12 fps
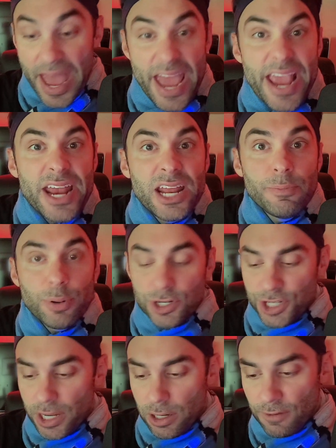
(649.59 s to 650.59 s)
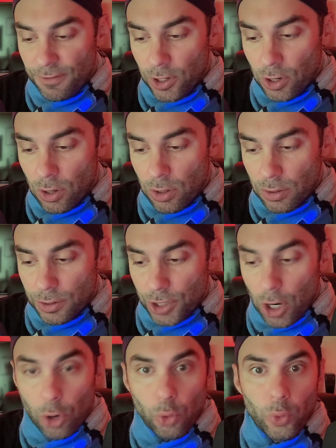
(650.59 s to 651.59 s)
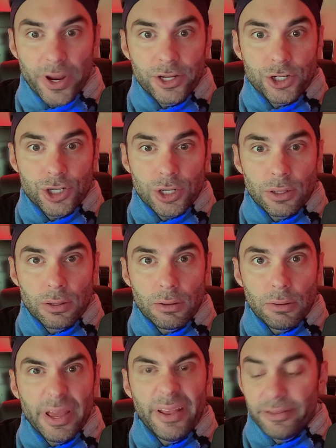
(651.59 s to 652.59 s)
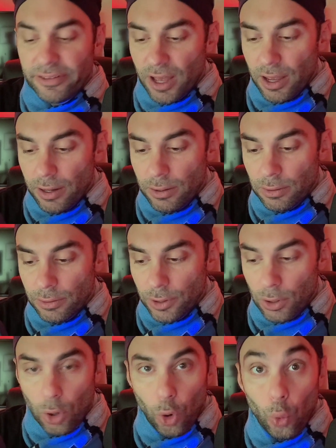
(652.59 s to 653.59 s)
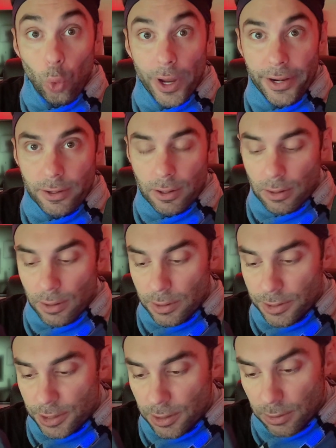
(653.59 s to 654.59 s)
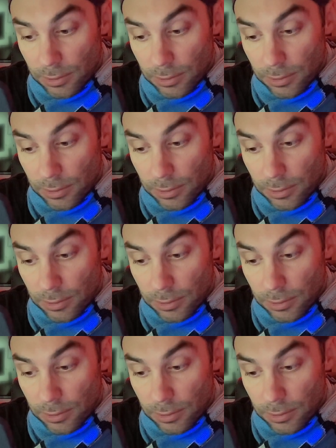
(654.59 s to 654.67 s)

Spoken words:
80% of the girls are rich, entitled white girls.